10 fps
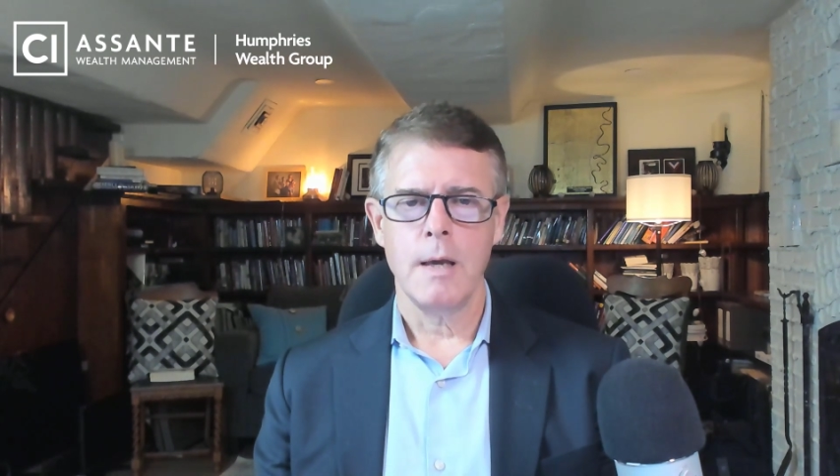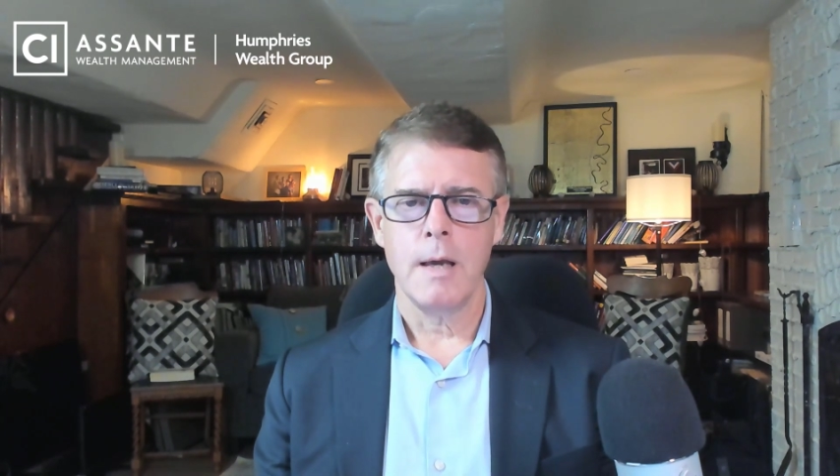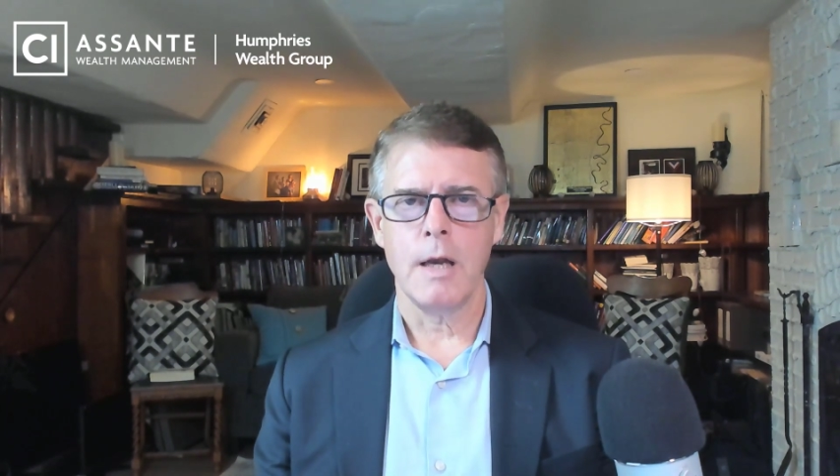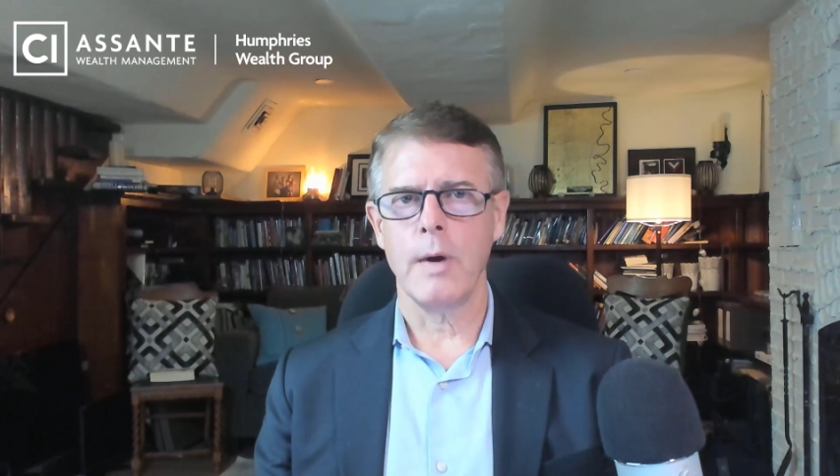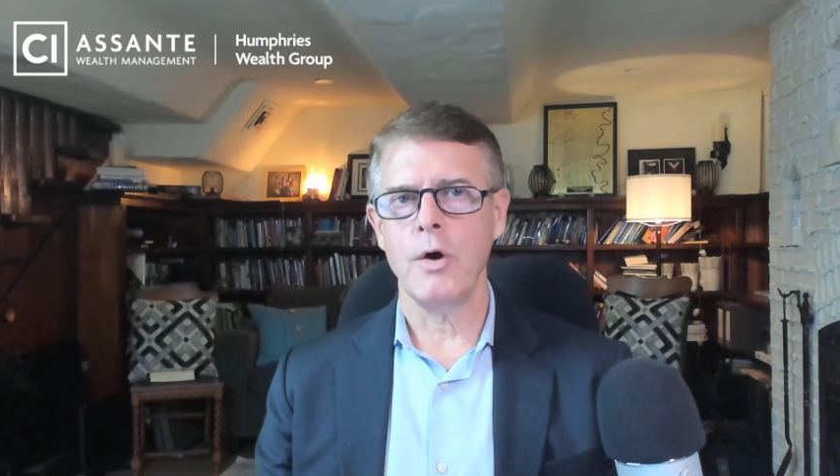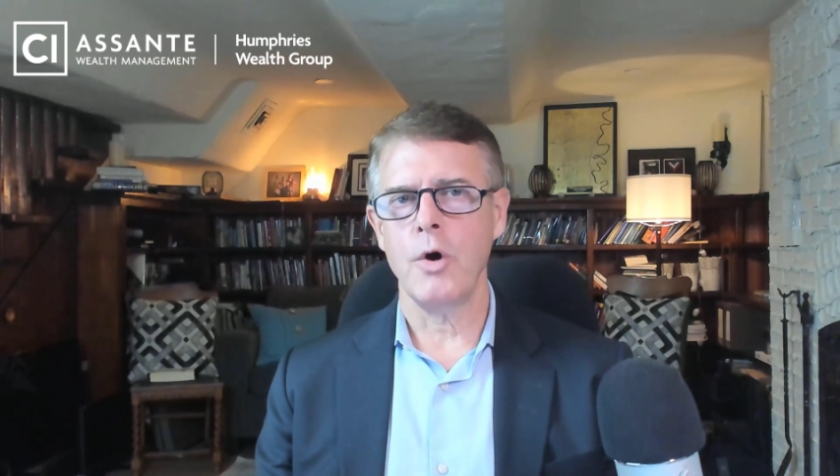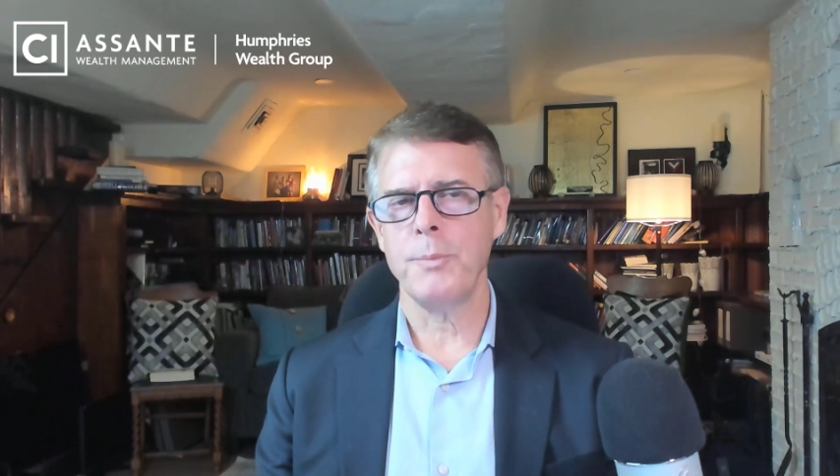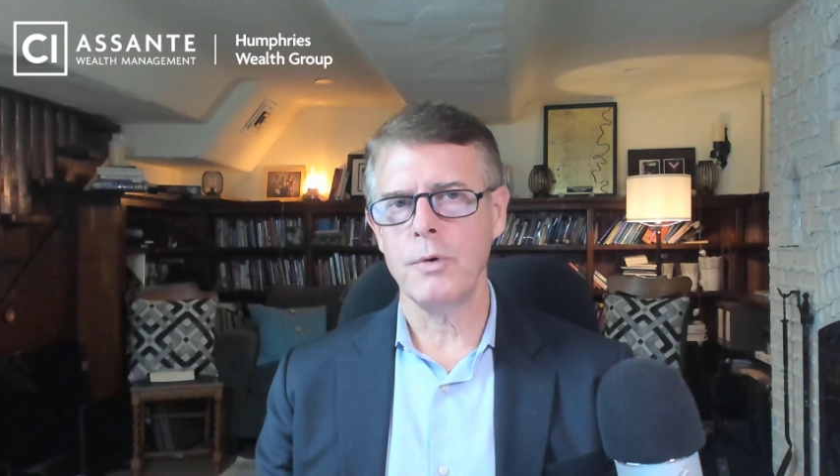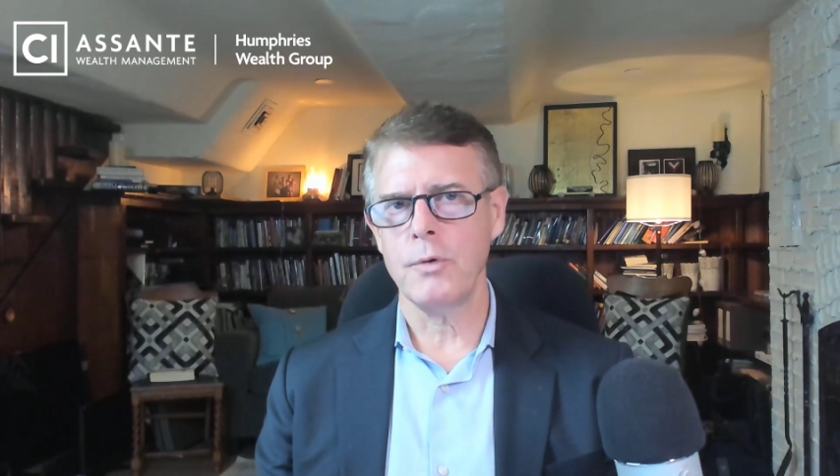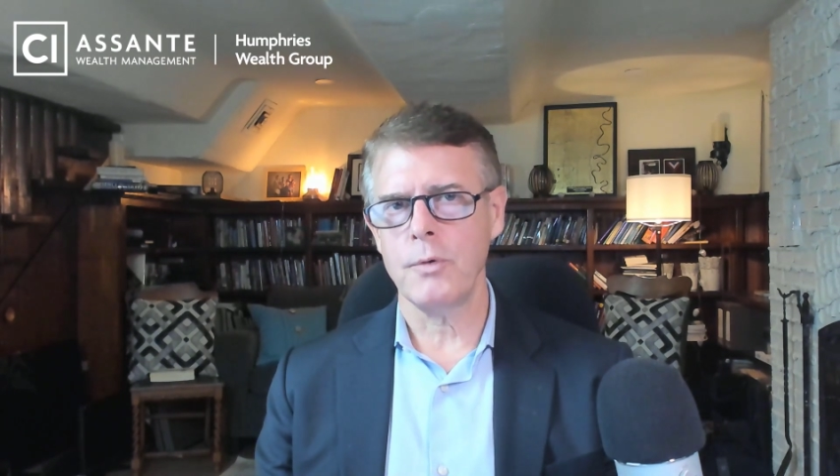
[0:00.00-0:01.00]
Anyway, I
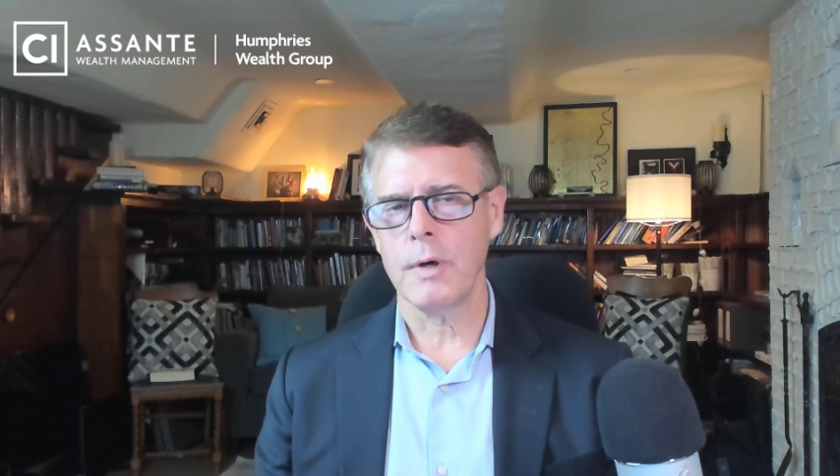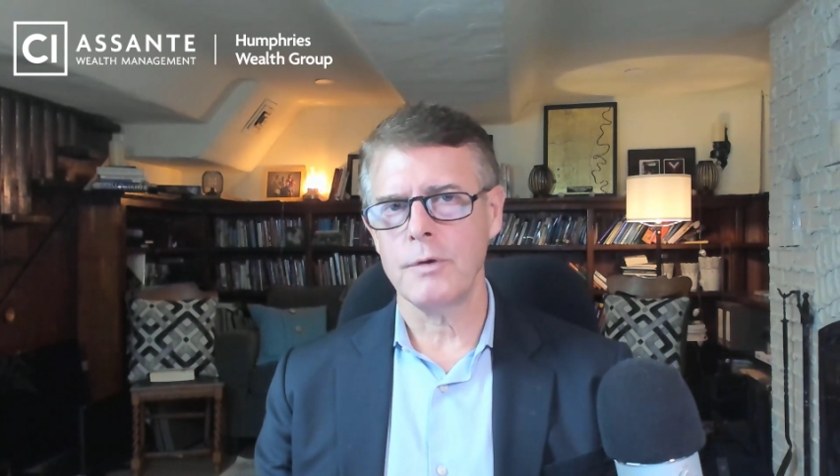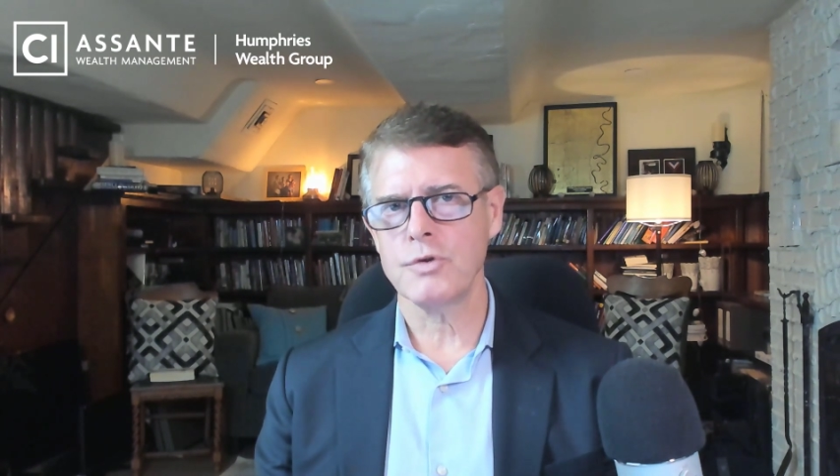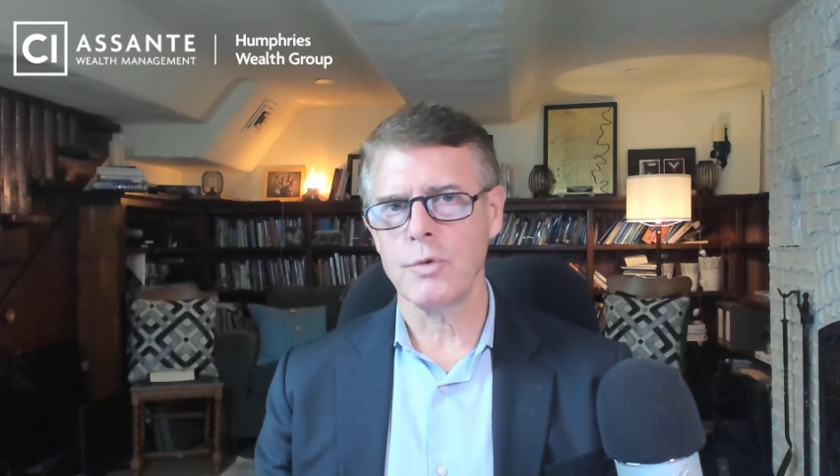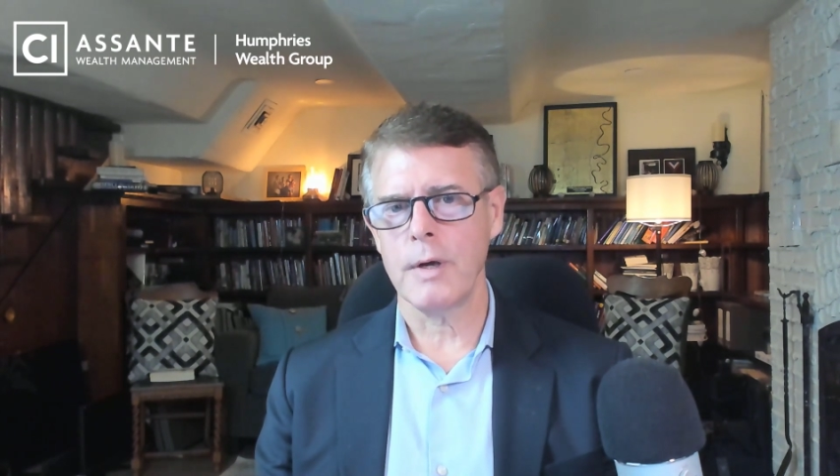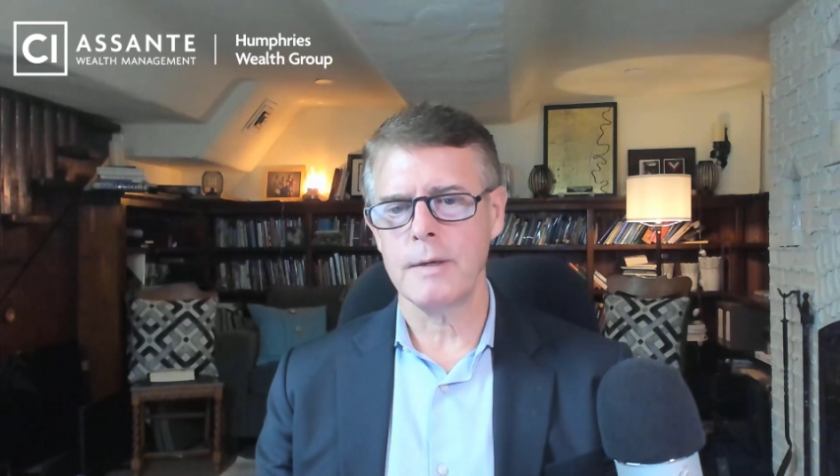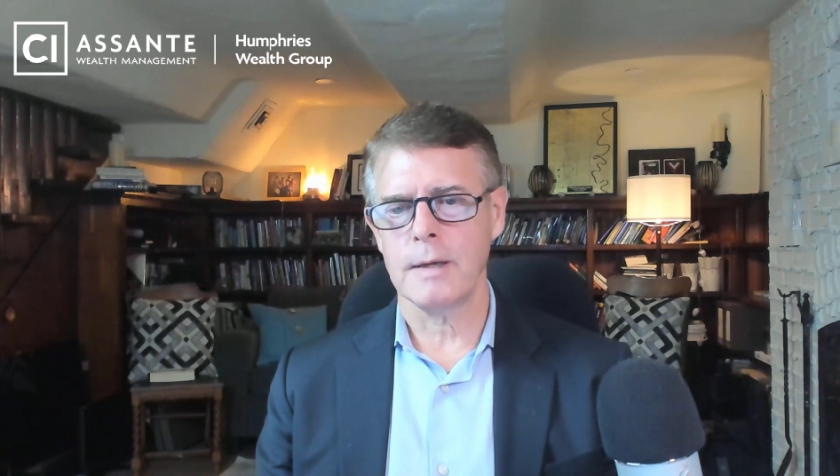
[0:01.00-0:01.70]
hope you enjoyed